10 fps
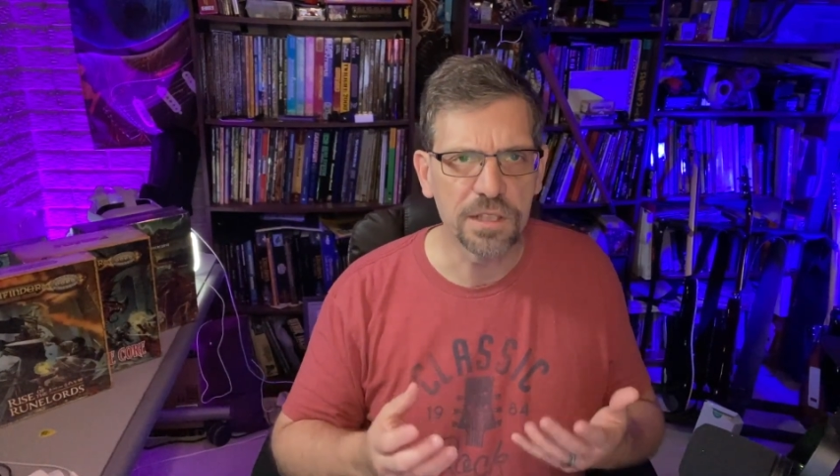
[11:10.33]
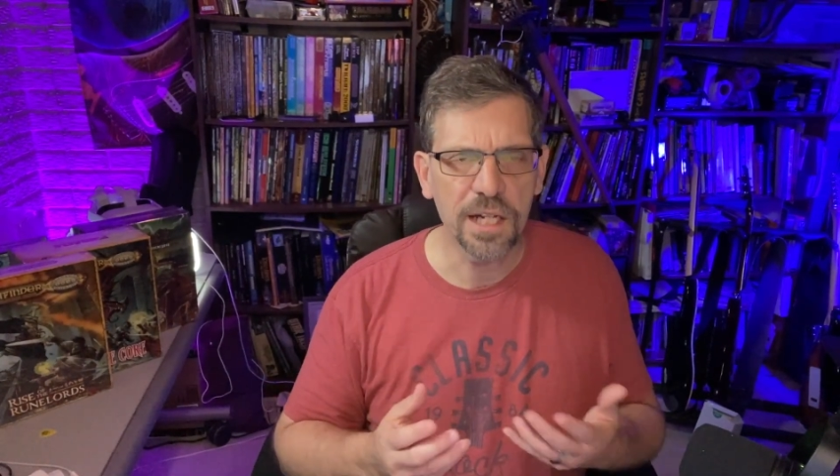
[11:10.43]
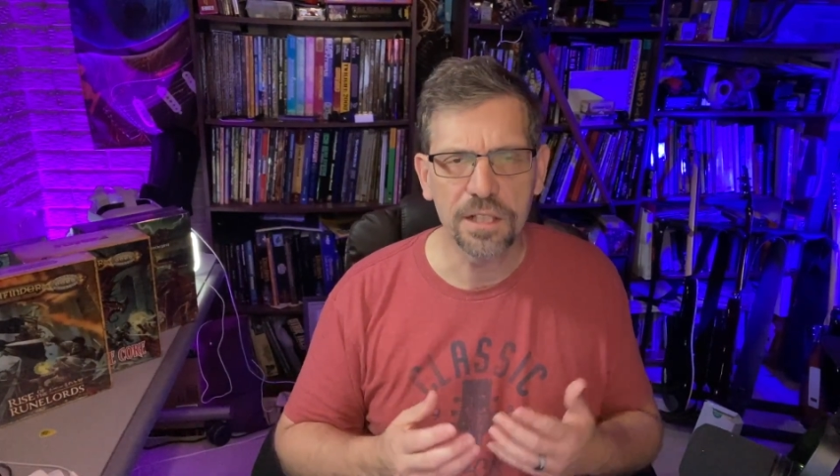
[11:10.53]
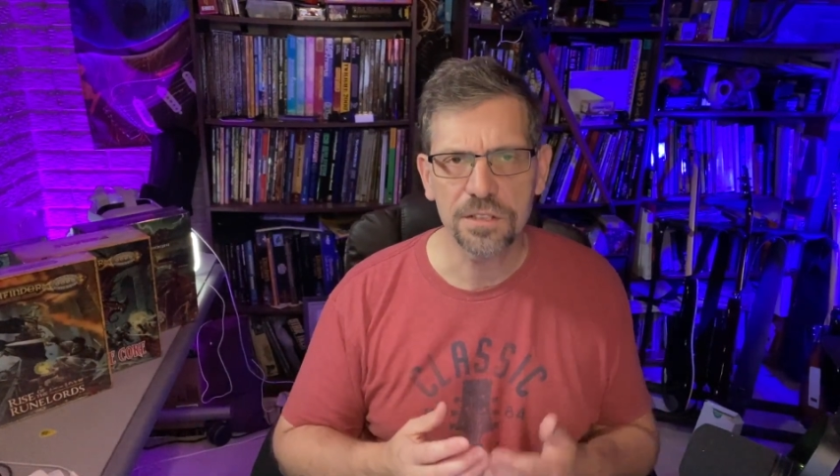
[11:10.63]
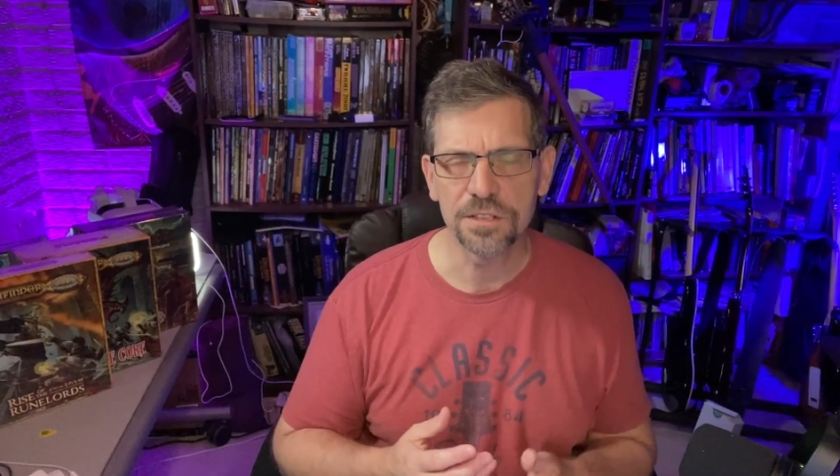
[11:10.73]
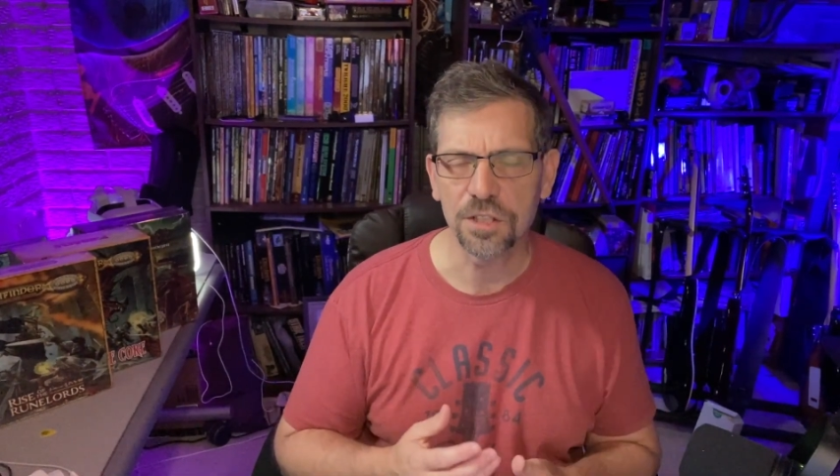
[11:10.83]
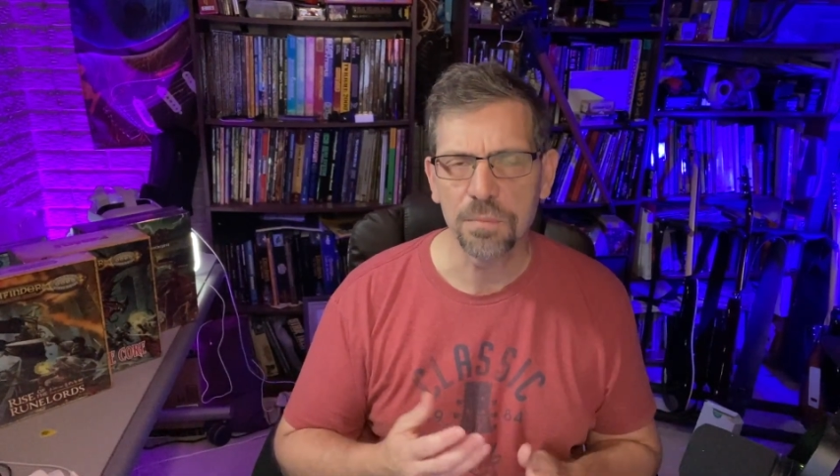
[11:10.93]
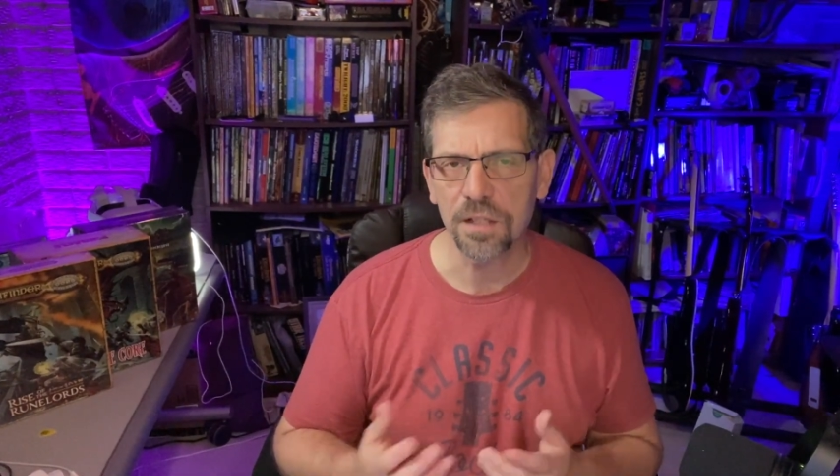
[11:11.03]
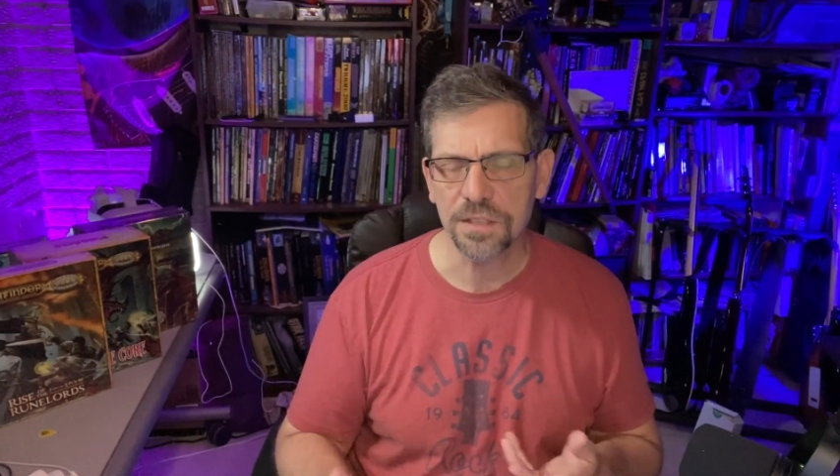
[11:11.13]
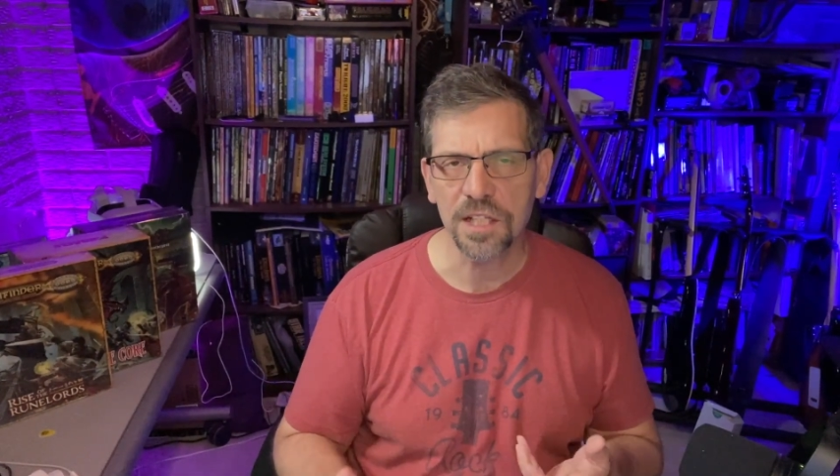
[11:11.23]
the characters are
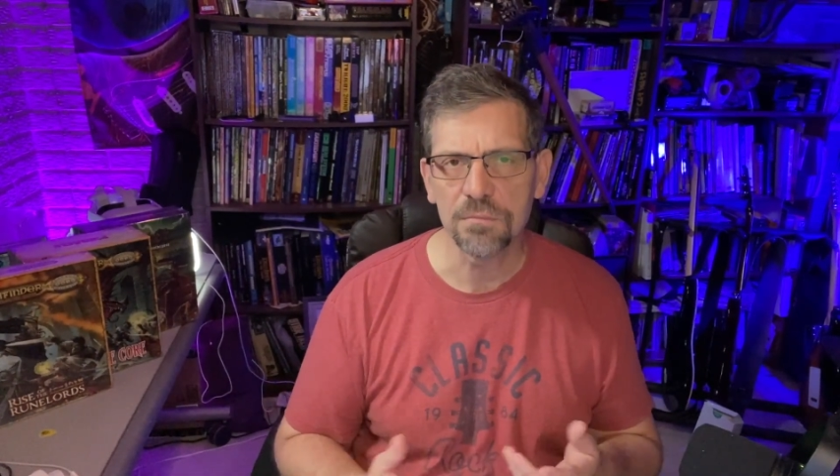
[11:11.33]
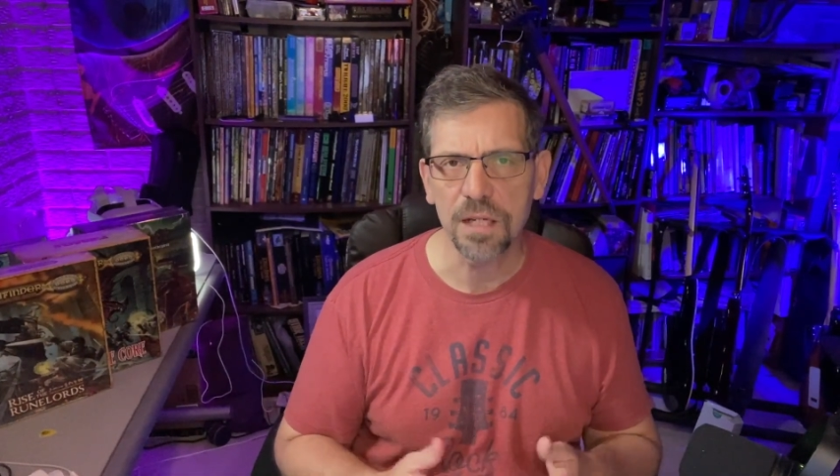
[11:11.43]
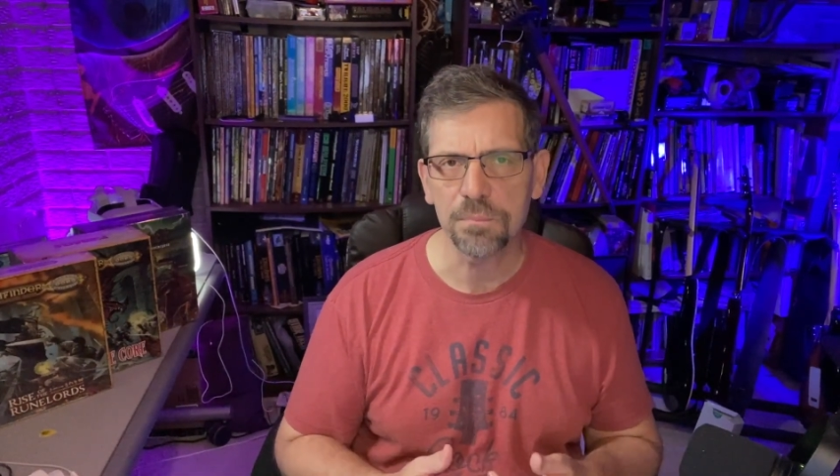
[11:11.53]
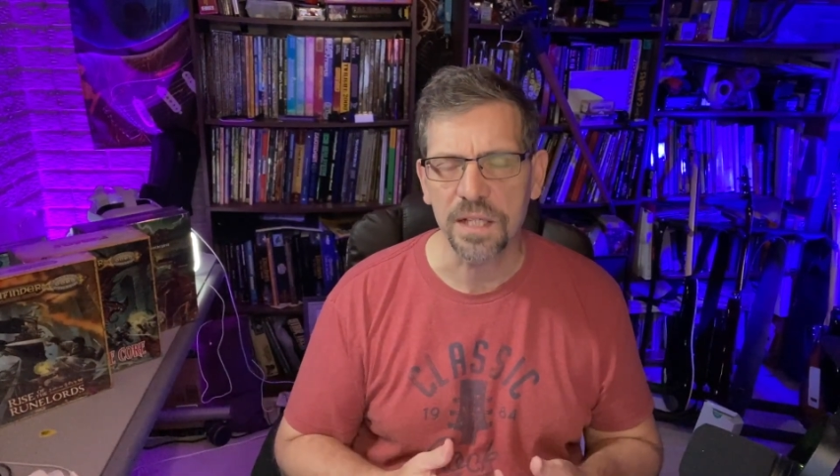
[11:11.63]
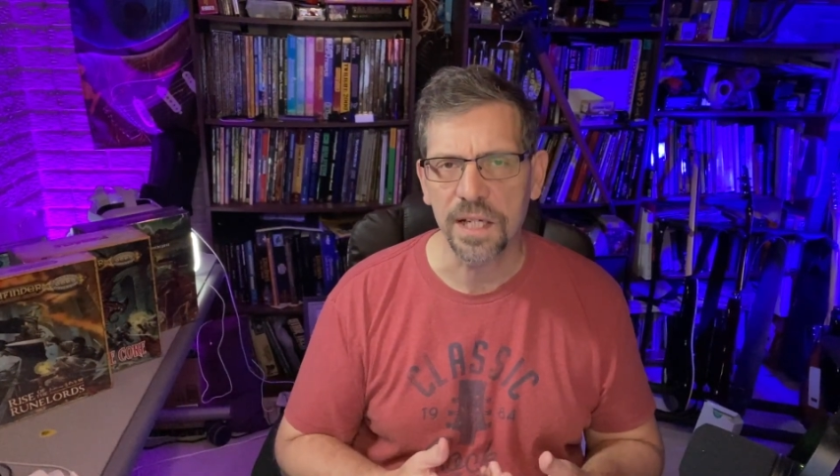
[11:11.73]
about to come up